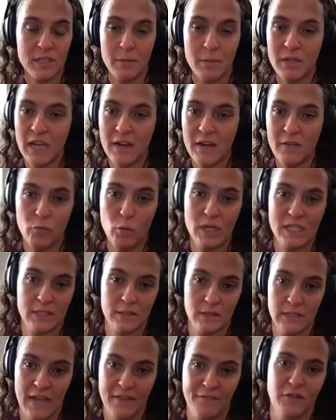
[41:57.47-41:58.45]
I'm a Netflix,
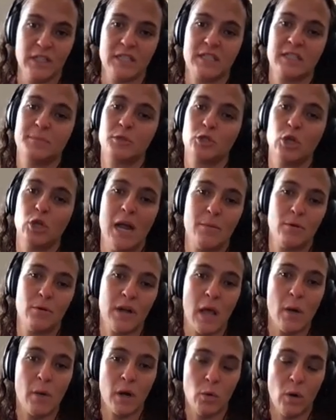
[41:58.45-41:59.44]
Netflix subscriber
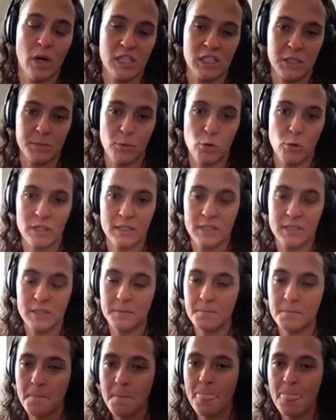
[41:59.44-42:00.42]
and I want to watch sports.
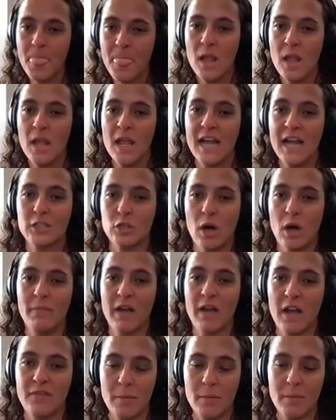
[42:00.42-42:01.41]
And so
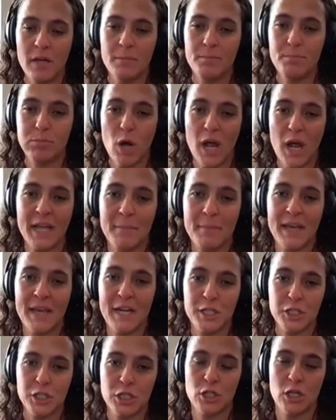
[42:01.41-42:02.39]
I'm, if I'm a product
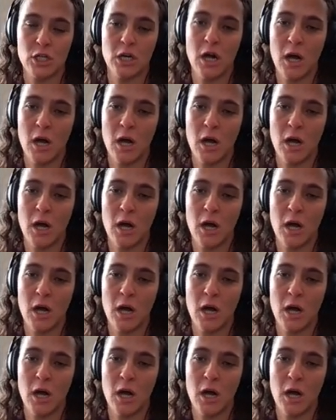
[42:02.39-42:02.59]
manager or